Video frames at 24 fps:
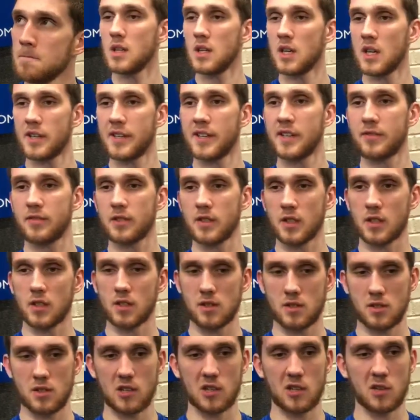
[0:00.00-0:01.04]
Yeah, definitely,
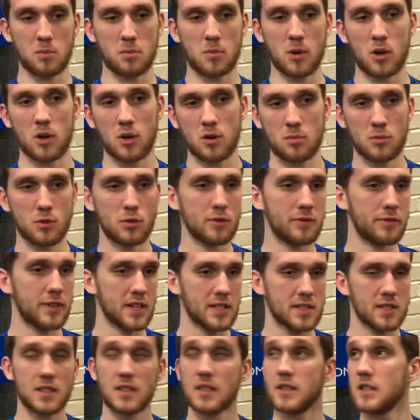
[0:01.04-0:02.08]
because, you know, ball moves
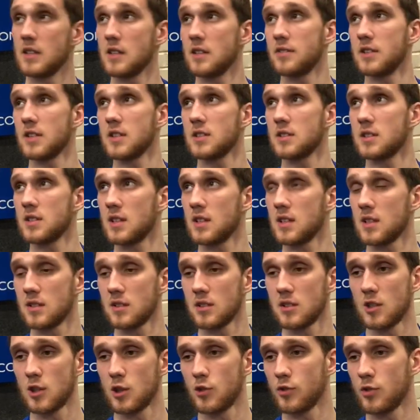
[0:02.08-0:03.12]
faster than defense. And,
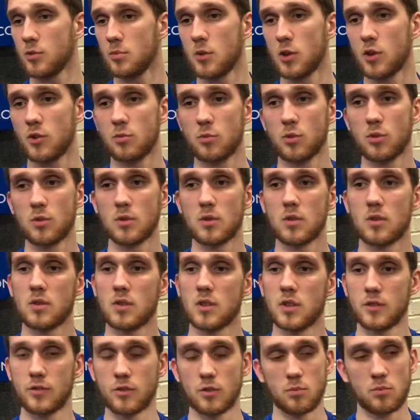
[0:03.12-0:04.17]
you know, if
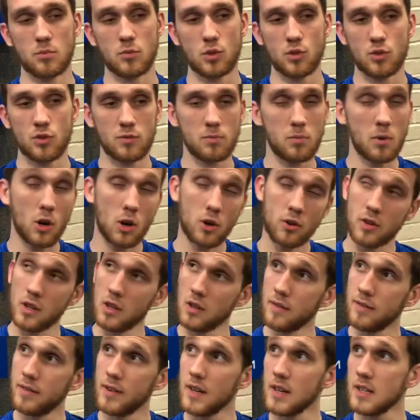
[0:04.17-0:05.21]
you move ball
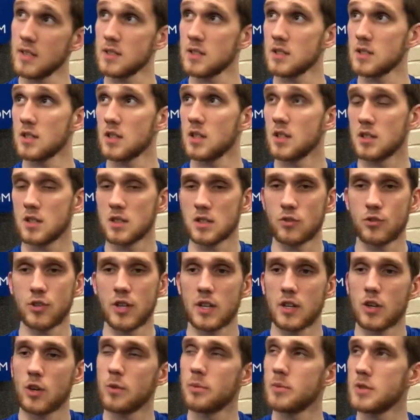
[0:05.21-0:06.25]
really fast, it's going to just
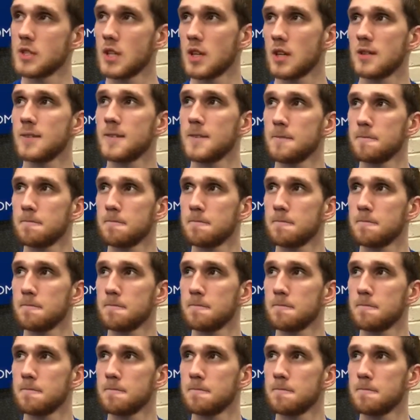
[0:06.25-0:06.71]
create an open shot.